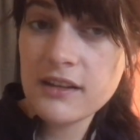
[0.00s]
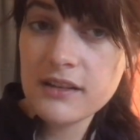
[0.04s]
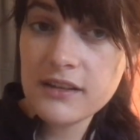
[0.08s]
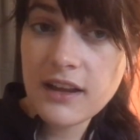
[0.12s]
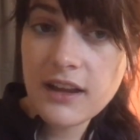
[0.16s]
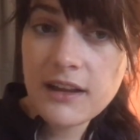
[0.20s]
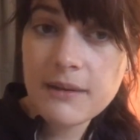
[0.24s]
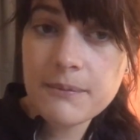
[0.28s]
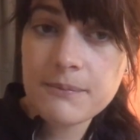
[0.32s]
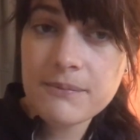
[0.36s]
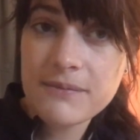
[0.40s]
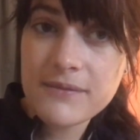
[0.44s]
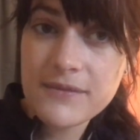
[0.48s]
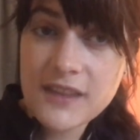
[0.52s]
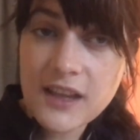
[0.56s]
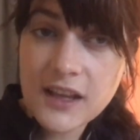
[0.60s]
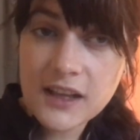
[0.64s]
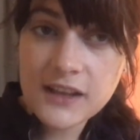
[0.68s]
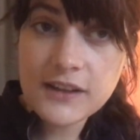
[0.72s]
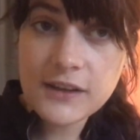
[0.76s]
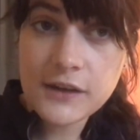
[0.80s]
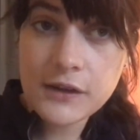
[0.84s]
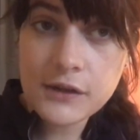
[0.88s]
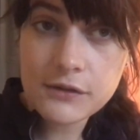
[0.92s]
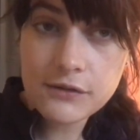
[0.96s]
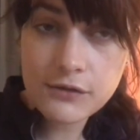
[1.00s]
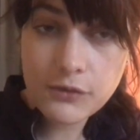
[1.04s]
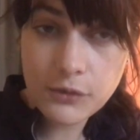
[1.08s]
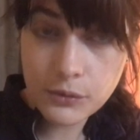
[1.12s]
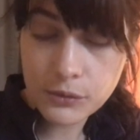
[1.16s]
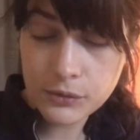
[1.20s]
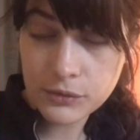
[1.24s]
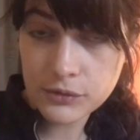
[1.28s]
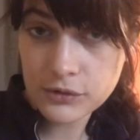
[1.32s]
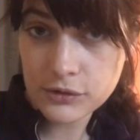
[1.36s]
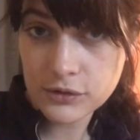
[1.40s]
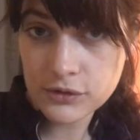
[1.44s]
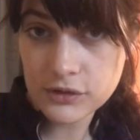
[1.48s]
yeah, thank you
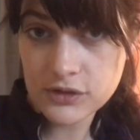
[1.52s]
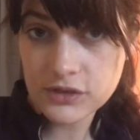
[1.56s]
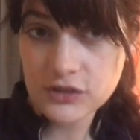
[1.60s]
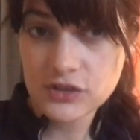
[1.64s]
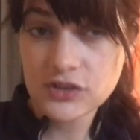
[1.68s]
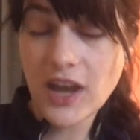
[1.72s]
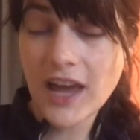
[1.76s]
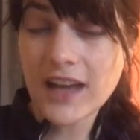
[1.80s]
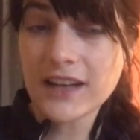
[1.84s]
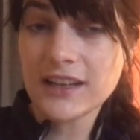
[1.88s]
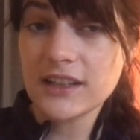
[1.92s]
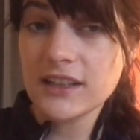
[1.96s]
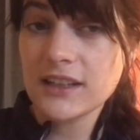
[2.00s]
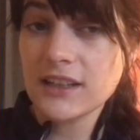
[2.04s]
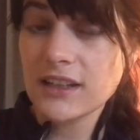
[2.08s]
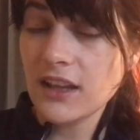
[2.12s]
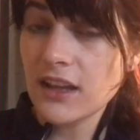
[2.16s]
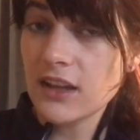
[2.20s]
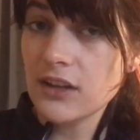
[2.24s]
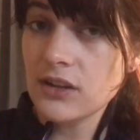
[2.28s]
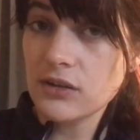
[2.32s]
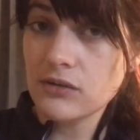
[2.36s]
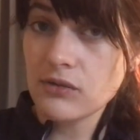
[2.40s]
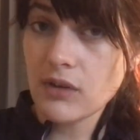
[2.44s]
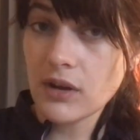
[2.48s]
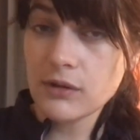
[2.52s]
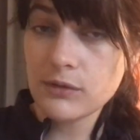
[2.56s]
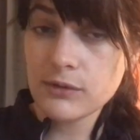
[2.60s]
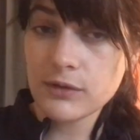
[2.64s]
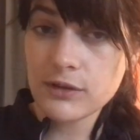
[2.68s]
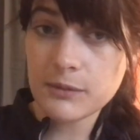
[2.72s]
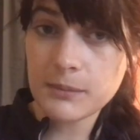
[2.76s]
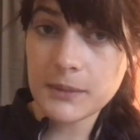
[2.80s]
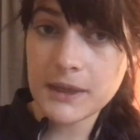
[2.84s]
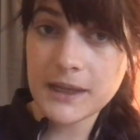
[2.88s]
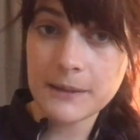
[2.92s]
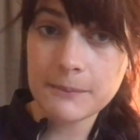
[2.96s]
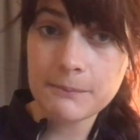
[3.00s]
for chatting and getting ready with
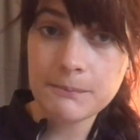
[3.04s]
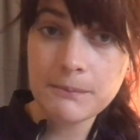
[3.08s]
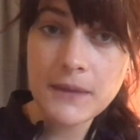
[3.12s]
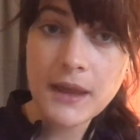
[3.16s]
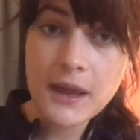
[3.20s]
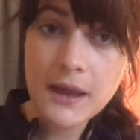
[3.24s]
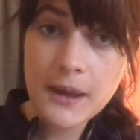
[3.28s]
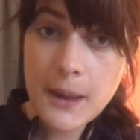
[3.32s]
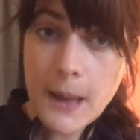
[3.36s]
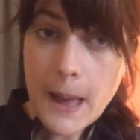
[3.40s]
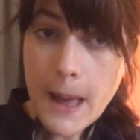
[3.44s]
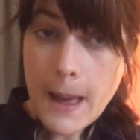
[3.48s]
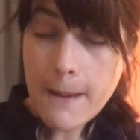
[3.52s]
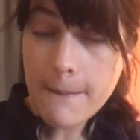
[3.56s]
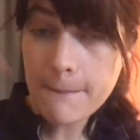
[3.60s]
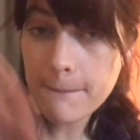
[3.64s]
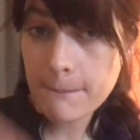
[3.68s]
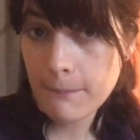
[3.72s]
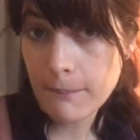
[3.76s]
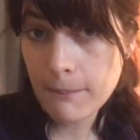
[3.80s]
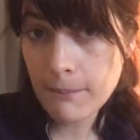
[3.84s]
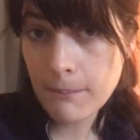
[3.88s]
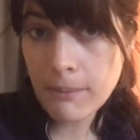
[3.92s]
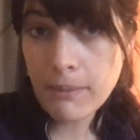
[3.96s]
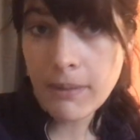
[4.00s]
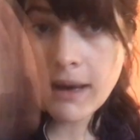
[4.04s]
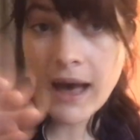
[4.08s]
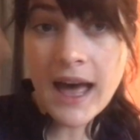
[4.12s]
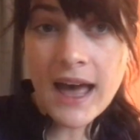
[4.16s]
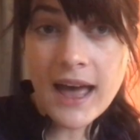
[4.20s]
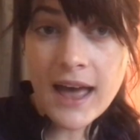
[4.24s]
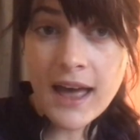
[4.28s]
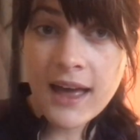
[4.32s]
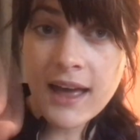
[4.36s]
me. Bye!